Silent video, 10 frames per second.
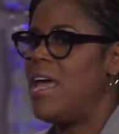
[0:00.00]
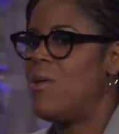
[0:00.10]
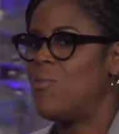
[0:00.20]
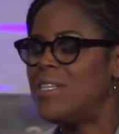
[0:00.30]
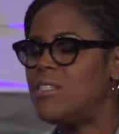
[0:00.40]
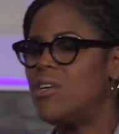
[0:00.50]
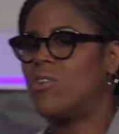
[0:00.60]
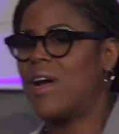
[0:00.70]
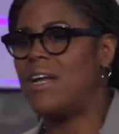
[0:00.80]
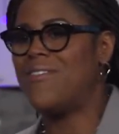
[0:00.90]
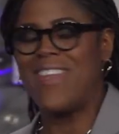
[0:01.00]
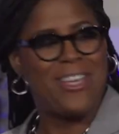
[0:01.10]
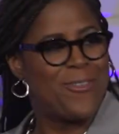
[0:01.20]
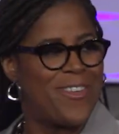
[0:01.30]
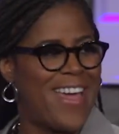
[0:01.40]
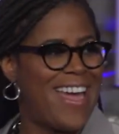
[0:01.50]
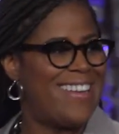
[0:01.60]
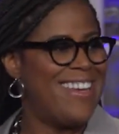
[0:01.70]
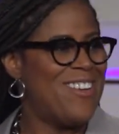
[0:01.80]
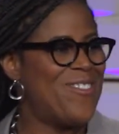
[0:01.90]
And what's so great, thank you for that.
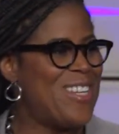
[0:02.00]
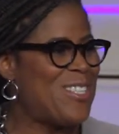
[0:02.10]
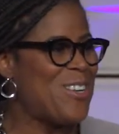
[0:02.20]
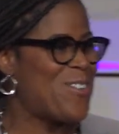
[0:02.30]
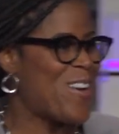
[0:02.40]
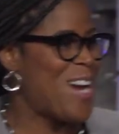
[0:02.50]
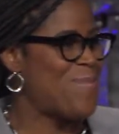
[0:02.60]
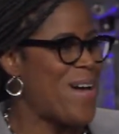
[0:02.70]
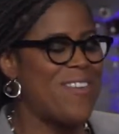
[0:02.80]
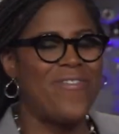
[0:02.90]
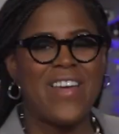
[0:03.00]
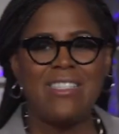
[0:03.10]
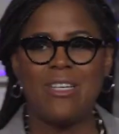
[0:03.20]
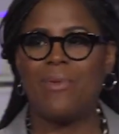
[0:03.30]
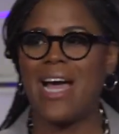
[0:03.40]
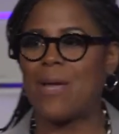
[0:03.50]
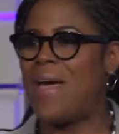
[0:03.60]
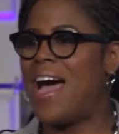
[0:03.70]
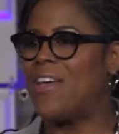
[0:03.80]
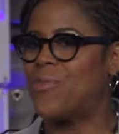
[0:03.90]
And what's so great about Advancing Black
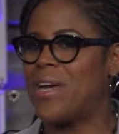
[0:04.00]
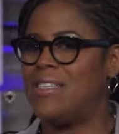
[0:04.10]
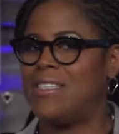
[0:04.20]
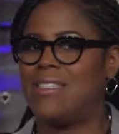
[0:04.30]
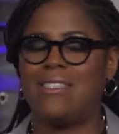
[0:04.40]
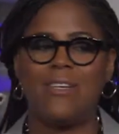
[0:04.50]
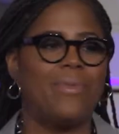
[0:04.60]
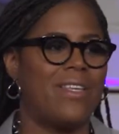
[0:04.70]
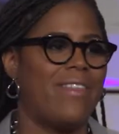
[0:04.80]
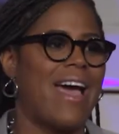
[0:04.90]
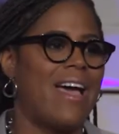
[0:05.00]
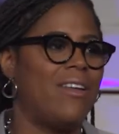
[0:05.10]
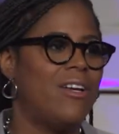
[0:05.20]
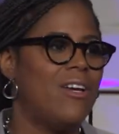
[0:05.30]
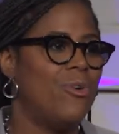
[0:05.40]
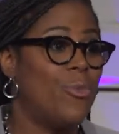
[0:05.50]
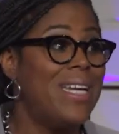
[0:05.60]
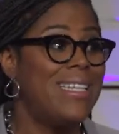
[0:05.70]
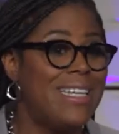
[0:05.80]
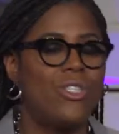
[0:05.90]
Pathways, it's simply that.
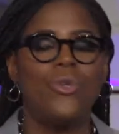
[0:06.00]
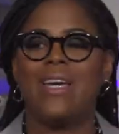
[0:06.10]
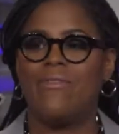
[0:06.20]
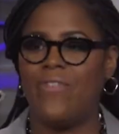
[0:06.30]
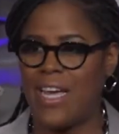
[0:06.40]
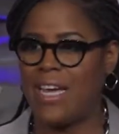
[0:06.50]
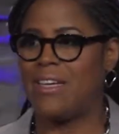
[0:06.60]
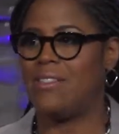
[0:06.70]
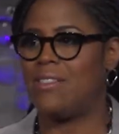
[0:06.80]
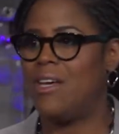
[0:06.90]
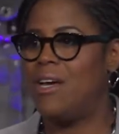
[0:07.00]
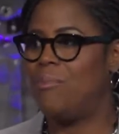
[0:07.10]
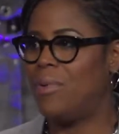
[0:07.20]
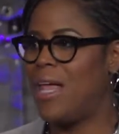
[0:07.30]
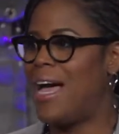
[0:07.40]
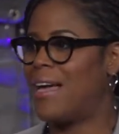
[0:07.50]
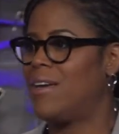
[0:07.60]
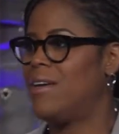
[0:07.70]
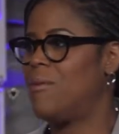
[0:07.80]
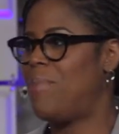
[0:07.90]
We need to advance Black
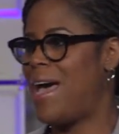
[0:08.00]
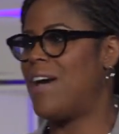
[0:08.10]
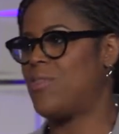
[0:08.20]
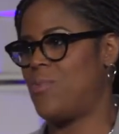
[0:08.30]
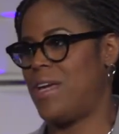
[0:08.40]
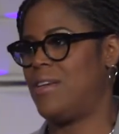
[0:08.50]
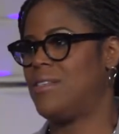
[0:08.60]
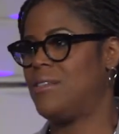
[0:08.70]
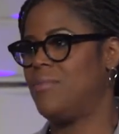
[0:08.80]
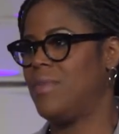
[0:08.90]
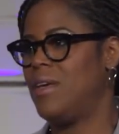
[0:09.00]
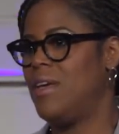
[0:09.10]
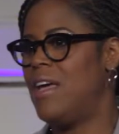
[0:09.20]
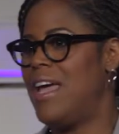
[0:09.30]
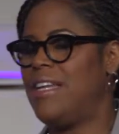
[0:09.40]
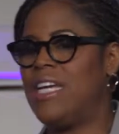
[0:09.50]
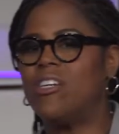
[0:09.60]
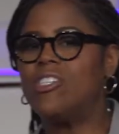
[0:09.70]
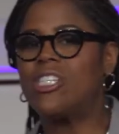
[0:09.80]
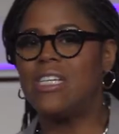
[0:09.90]
pathways. And
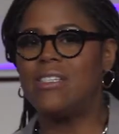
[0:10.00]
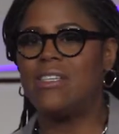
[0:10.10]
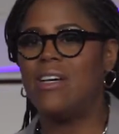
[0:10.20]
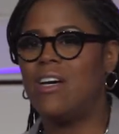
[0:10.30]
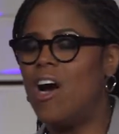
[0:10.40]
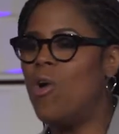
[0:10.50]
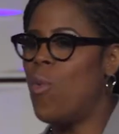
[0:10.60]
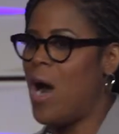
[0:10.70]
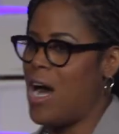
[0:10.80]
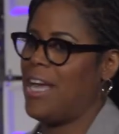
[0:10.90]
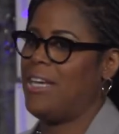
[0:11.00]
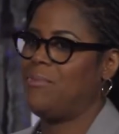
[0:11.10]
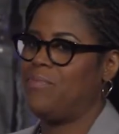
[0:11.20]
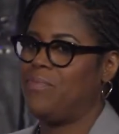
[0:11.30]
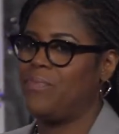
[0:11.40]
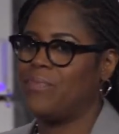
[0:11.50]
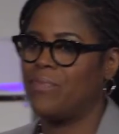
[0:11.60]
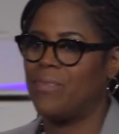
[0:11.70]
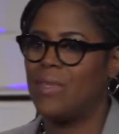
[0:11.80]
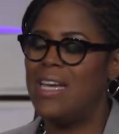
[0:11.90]
here's just a why.
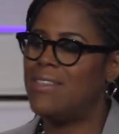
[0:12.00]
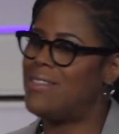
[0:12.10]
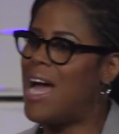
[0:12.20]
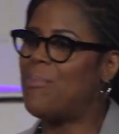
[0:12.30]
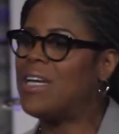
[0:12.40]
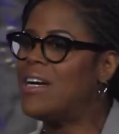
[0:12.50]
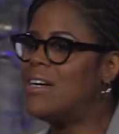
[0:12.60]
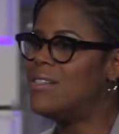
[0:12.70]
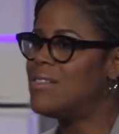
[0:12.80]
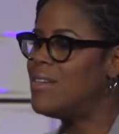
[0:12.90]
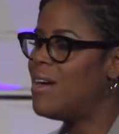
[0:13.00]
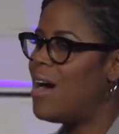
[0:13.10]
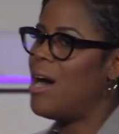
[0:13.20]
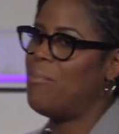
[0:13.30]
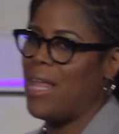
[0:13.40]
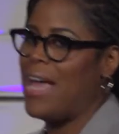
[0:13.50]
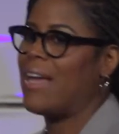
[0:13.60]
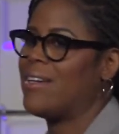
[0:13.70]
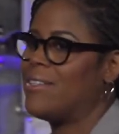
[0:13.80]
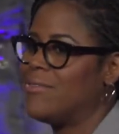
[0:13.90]
It's not because I'm
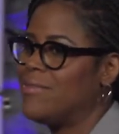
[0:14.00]
Black.